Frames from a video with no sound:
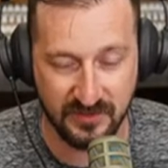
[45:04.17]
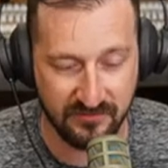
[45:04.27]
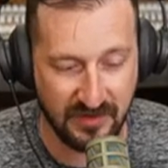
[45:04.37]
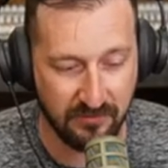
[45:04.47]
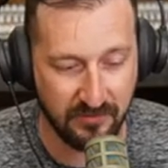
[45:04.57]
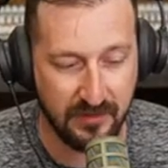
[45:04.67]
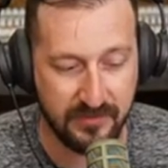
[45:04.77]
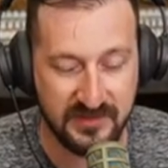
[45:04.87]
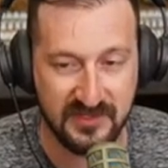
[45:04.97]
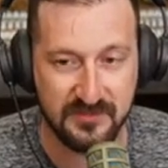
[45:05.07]
reserve that
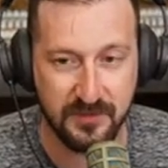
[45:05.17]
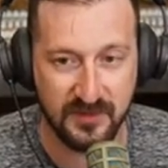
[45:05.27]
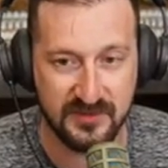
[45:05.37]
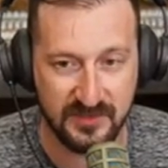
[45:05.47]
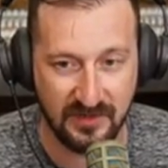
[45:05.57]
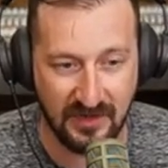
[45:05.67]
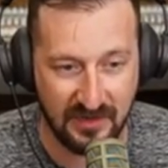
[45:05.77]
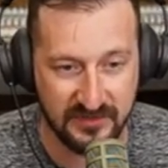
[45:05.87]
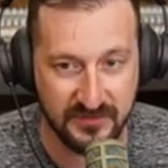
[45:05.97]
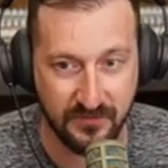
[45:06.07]
right, but this person
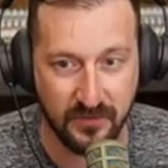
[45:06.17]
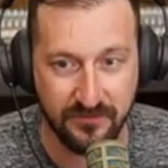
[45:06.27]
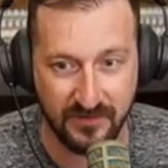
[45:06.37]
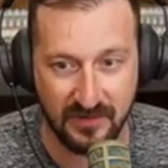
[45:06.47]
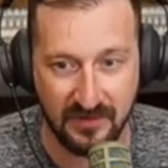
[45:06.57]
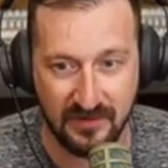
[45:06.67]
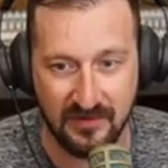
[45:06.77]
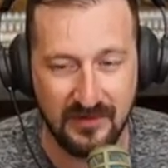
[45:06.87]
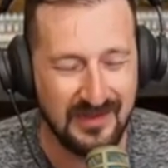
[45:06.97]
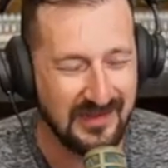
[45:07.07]
has forfeit
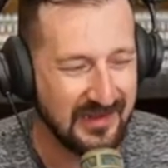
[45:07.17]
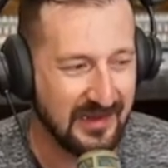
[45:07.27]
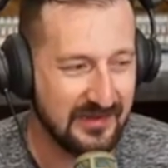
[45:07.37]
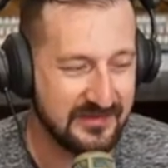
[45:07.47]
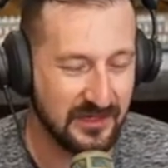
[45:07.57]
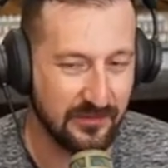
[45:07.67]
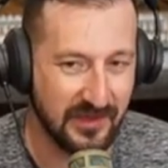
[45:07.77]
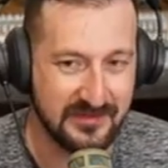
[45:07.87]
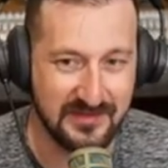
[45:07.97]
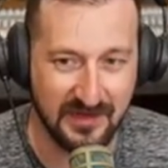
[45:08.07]
it. And so
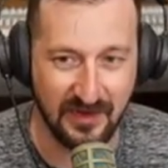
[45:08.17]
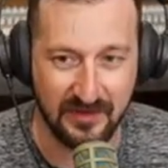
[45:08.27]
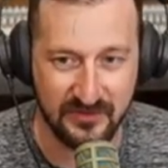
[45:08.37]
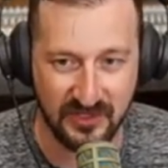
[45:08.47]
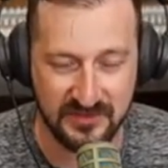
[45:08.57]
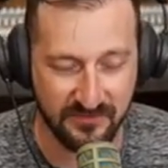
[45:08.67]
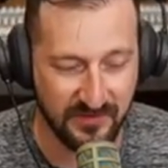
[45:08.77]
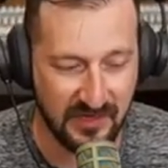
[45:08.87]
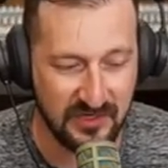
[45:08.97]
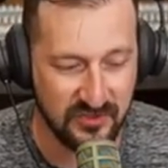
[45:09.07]
that's the kind of
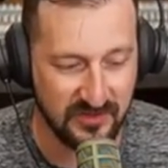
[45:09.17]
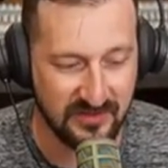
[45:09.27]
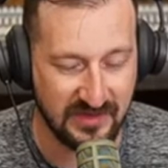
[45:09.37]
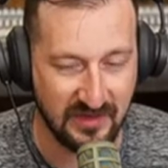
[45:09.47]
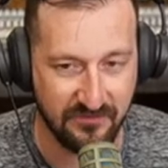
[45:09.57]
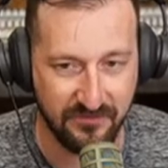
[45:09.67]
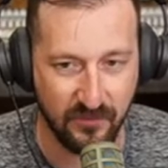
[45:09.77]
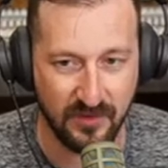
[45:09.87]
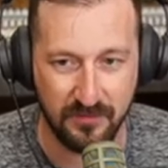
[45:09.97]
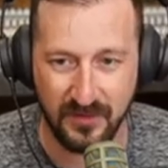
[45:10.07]
justification that they get
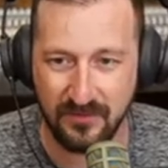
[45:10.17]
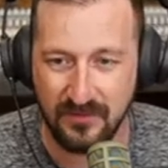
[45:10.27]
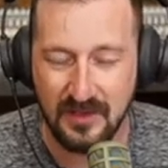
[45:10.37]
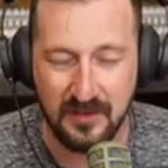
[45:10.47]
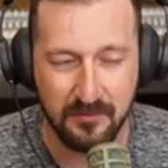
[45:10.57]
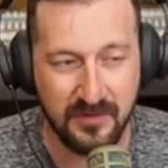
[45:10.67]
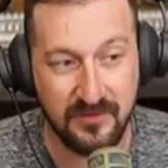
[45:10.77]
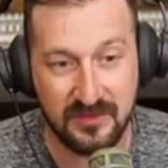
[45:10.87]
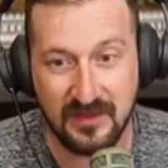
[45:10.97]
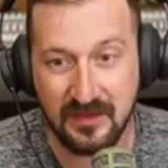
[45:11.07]
for it. But if
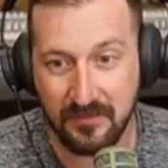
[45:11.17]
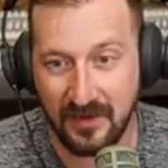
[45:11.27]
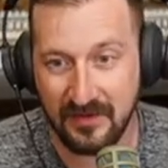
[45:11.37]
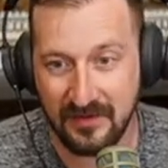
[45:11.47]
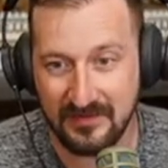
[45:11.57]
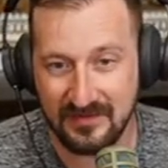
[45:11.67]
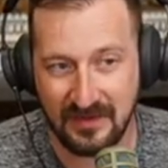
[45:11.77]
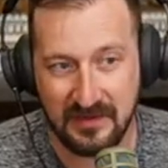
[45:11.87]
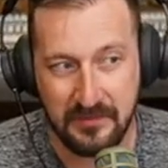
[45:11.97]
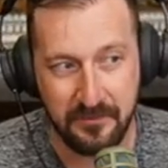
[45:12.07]
you think about it, it's
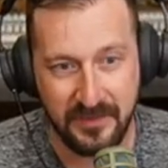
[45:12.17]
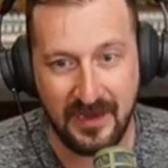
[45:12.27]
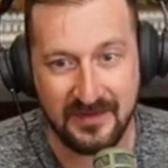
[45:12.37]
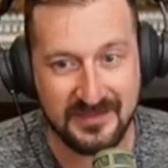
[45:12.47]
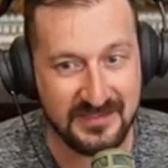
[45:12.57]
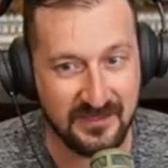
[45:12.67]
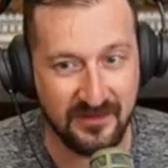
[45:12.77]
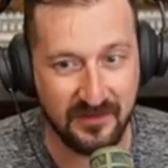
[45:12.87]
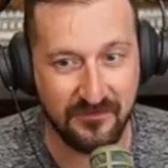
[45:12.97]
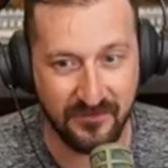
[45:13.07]
like that is
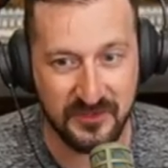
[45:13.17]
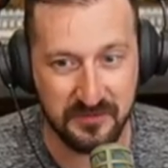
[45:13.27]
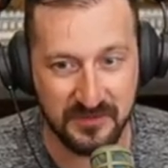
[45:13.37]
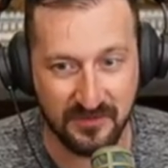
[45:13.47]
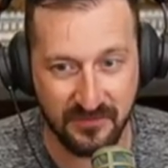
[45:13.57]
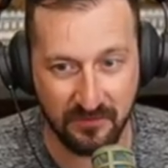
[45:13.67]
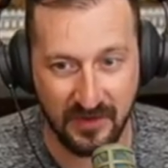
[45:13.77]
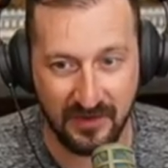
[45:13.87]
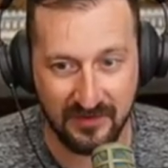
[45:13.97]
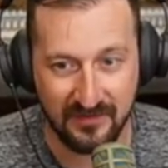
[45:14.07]
still an infringement of the
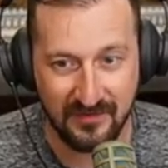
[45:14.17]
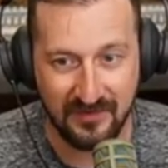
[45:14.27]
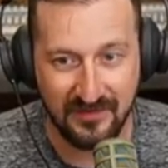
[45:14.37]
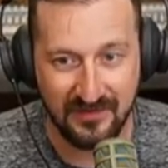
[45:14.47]
right.